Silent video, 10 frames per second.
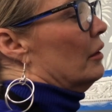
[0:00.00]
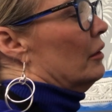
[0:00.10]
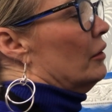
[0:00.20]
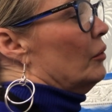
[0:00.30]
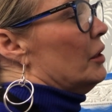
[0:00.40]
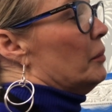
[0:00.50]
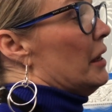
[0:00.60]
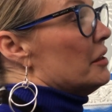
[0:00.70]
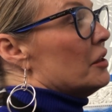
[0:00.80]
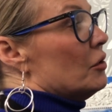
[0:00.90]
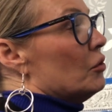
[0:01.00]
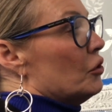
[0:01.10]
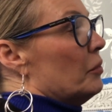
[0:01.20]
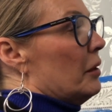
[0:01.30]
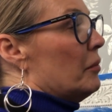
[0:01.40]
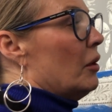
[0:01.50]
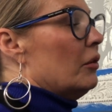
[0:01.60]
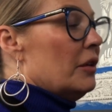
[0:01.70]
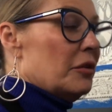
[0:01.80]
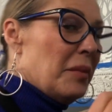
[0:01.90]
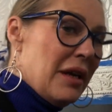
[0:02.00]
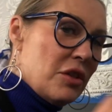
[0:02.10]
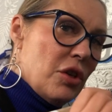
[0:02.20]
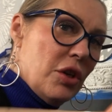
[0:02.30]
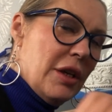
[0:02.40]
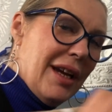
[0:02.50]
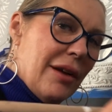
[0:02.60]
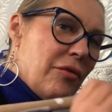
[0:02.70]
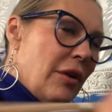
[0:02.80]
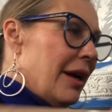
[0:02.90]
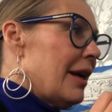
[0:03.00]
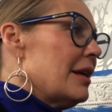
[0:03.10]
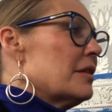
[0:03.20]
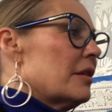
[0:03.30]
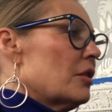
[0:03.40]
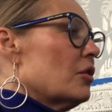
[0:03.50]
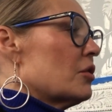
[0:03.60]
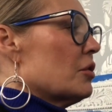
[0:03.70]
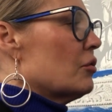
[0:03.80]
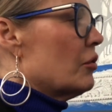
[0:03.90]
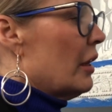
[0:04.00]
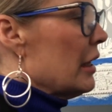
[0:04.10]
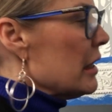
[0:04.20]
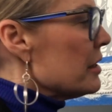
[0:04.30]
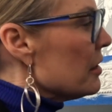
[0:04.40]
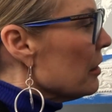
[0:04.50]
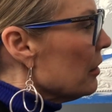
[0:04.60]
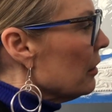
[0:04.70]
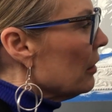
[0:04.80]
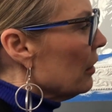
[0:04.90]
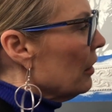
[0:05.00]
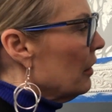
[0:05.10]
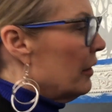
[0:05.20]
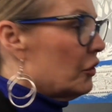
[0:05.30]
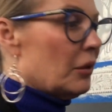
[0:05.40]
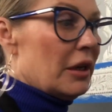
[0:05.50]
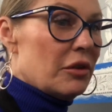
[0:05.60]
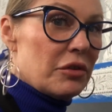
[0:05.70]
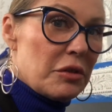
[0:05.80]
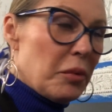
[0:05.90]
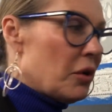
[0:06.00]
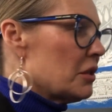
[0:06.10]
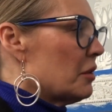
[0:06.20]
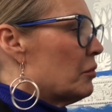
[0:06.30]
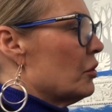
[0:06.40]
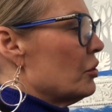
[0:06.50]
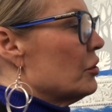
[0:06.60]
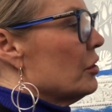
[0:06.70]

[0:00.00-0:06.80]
So when you're painting your WoodUbend mouldings, make sure you get right into the nooks and crannies. That's why I use this pointy brush.